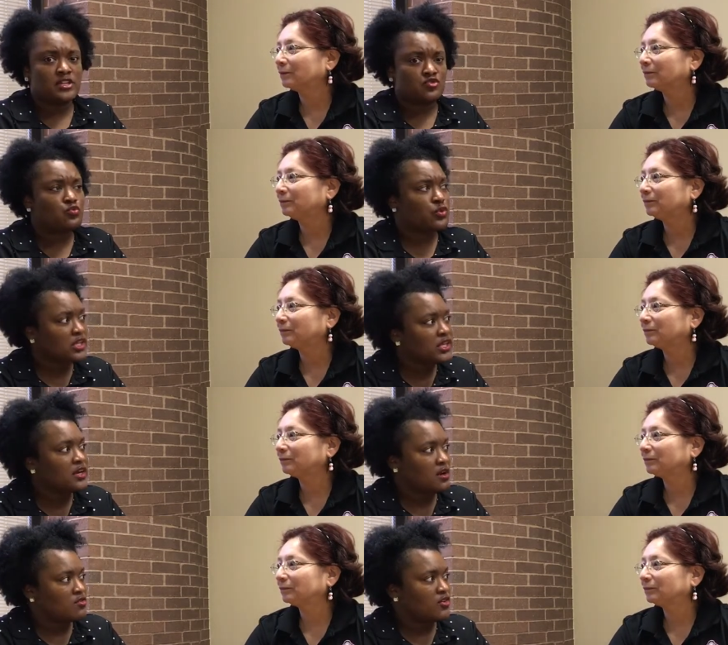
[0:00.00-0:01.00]
Speaker 1: is really
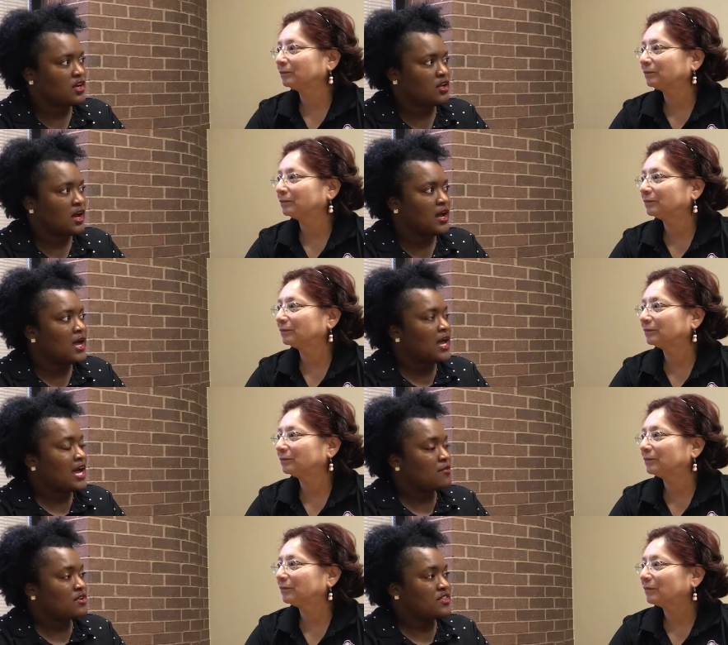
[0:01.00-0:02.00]
covering a lot.
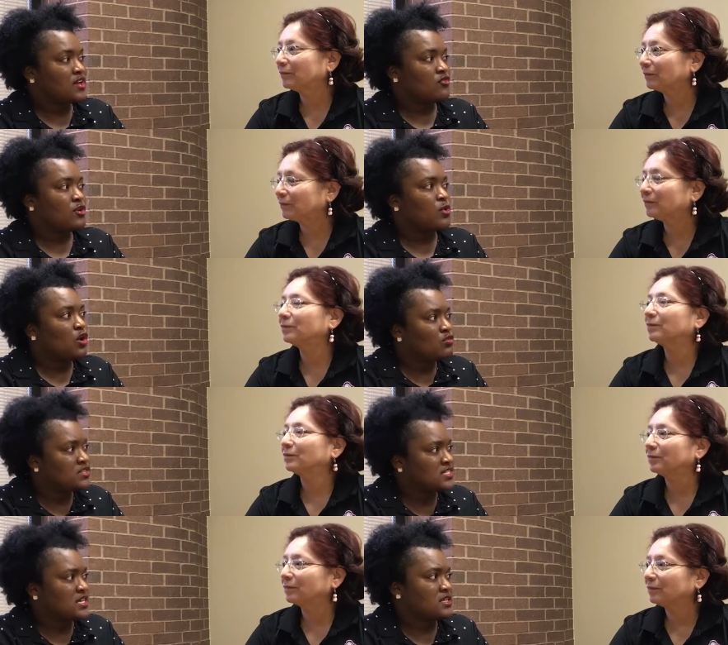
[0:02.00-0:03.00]
Everything from
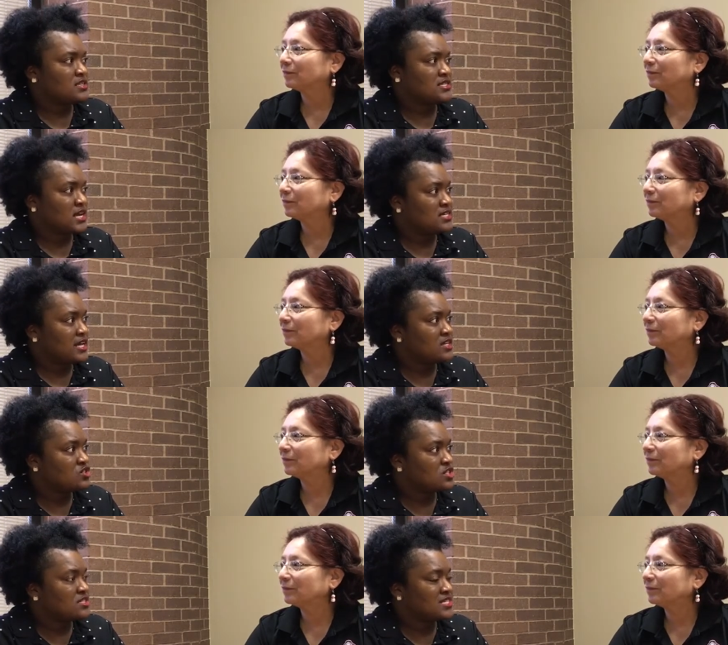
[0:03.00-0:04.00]
overseeing the
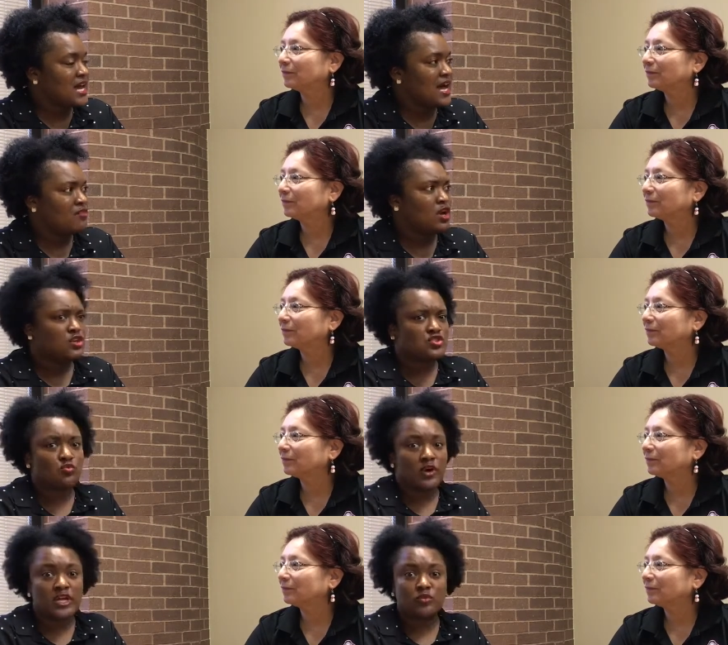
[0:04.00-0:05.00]
sanitation staff to
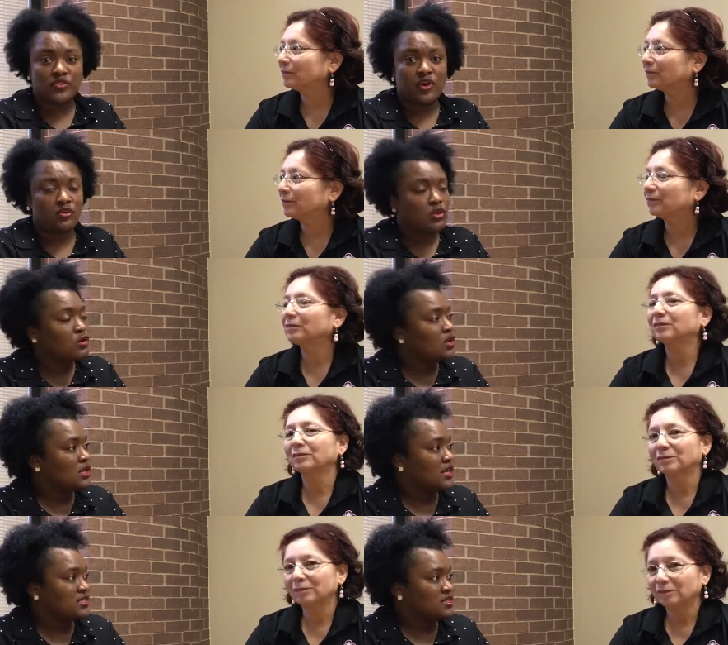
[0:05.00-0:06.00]
working with our local
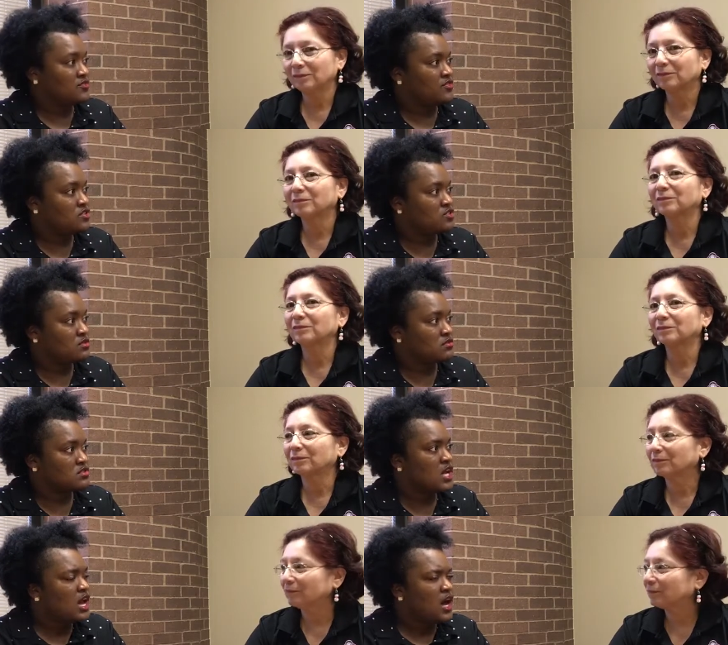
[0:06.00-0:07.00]
elected officials.